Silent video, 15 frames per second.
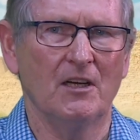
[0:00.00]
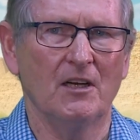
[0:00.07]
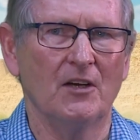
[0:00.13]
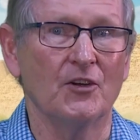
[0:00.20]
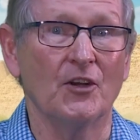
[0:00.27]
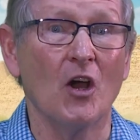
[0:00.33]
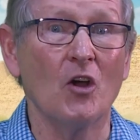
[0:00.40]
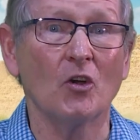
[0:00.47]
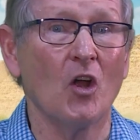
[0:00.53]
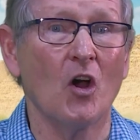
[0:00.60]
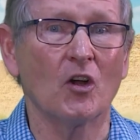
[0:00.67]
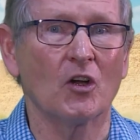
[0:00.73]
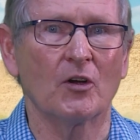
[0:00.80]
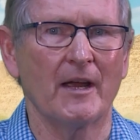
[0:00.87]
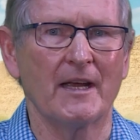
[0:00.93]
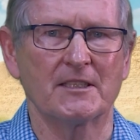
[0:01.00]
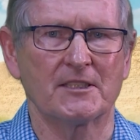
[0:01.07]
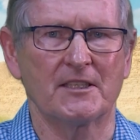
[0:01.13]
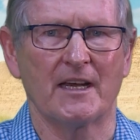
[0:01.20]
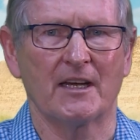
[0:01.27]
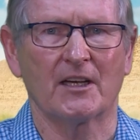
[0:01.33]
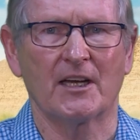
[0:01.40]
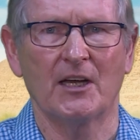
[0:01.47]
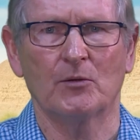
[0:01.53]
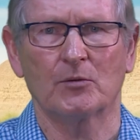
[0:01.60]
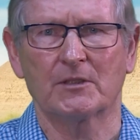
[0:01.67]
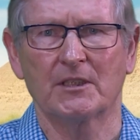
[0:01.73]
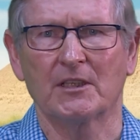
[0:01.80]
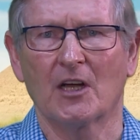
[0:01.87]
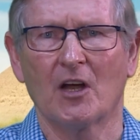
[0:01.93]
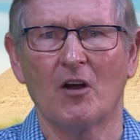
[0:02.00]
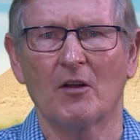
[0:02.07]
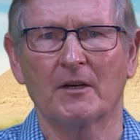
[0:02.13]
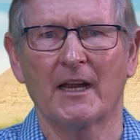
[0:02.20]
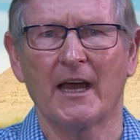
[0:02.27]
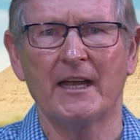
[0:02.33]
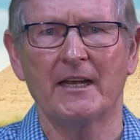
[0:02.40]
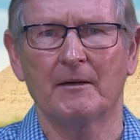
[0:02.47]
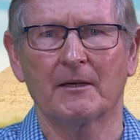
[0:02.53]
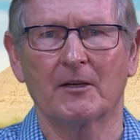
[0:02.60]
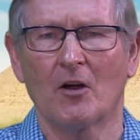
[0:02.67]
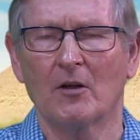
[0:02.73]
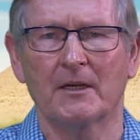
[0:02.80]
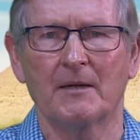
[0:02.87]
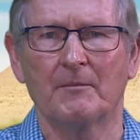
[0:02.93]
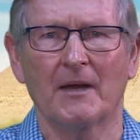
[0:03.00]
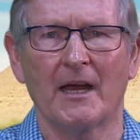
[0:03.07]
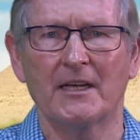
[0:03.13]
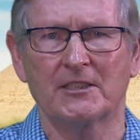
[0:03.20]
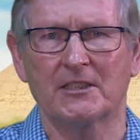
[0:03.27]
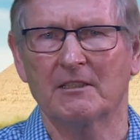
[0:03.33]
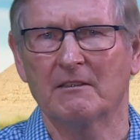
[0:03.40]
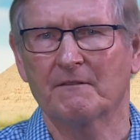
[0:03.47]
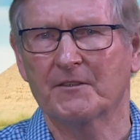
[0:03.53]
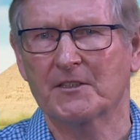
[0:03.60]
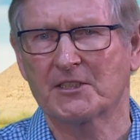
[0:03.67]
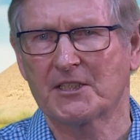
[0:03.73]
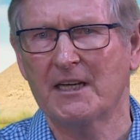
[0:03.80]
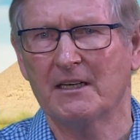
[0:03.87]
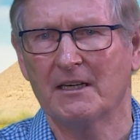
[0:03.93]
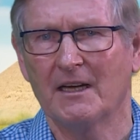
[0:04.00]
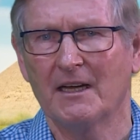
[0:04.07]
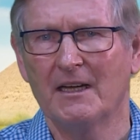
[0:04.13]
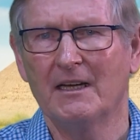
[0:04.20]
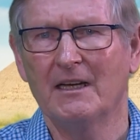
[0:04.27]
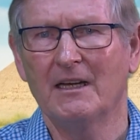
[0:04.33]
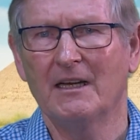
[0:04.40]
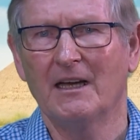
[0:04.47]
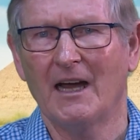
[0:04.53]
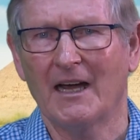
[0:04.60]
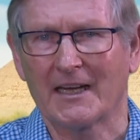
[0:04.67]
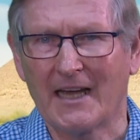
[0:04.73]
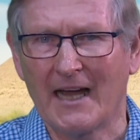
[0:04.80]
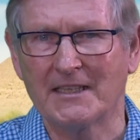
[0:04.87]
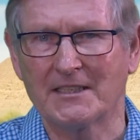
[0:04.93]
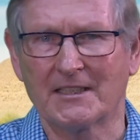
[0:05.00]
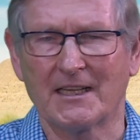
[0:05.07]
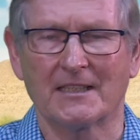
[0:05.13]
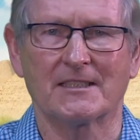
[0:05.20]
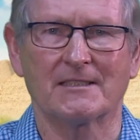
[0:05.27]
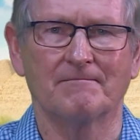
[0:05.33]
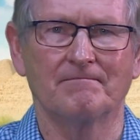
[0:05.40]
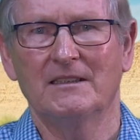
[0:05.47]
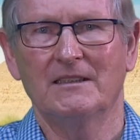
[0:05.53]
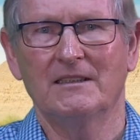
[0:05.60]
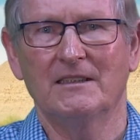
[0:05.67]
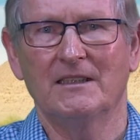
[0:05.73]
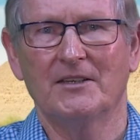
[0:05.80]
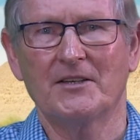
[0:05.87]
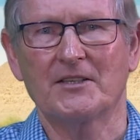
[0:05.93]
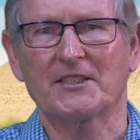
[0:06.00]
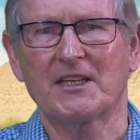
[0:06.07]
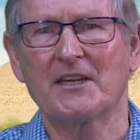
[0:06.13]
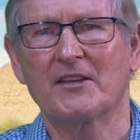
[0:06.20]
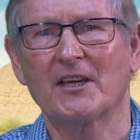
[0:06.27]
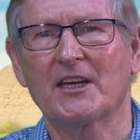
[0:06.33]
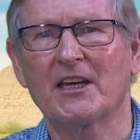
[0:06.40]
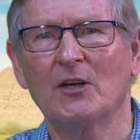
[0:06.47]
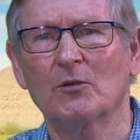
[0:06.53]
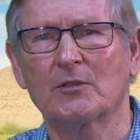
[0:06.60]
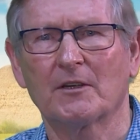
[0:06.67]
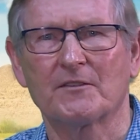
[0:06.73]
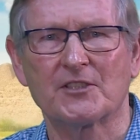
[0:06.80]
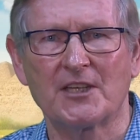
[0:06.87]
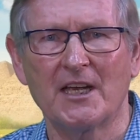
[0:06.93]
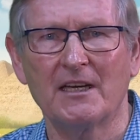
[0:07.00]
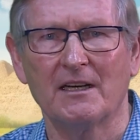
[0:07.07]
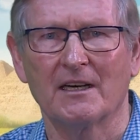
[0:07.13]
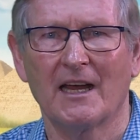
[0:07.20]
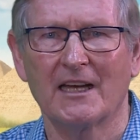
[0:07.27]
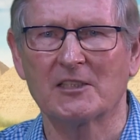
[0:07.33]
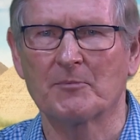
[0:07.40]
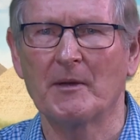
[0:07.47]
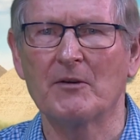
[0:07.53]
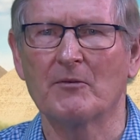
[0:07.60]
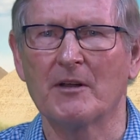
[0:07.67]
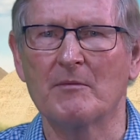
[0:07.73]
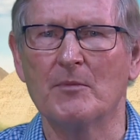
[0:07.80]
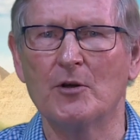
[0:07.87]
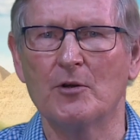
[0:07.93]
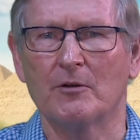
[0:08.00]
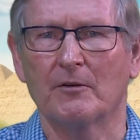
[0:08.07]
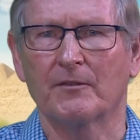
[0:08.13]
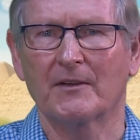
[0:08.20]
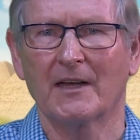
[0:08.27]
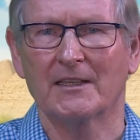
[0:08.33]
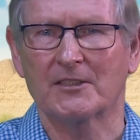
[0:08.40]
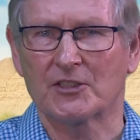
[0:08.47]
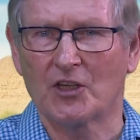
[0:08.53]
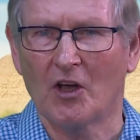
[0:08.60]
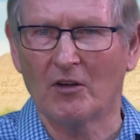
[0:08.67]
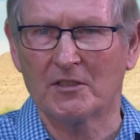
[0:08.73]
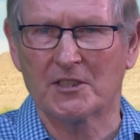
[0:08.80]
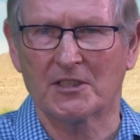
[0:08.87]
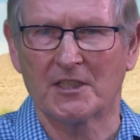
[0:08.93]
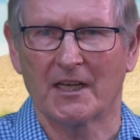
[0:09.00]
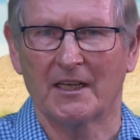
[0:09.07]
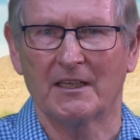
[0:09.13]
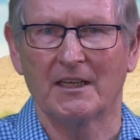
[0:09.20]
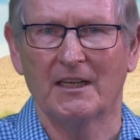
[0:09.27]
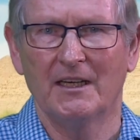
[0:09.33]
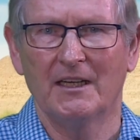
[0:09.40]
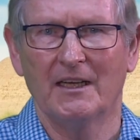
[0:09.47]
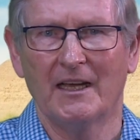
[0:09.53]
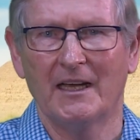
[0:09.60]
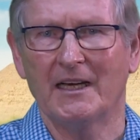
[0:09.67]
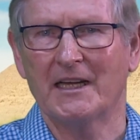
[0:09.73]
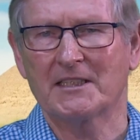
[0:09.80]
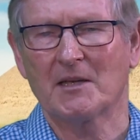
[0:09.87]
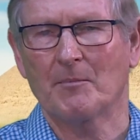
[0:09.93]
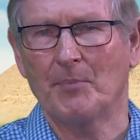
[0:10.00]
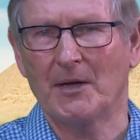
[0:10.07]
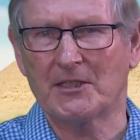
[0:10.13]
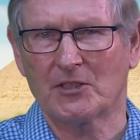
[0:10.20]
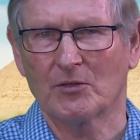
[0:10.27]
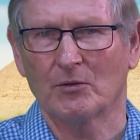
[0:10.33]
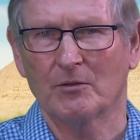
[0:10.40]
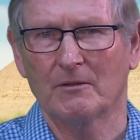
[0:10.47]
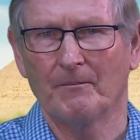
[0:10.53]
No longer is there guilt and condemnation for sin against us. You see, the guilt of sin has been removed, as John said in his epistle.